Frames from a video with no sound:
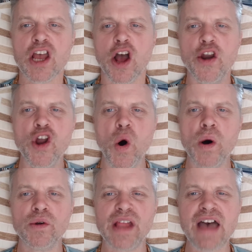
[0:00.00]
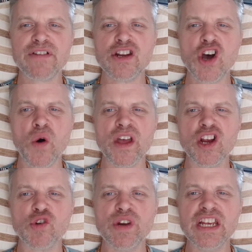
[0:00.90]
no one will ever know that
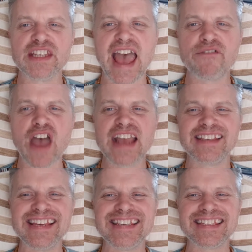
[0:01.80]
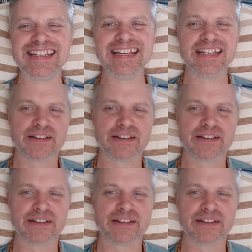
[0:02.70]
Greece ever existed."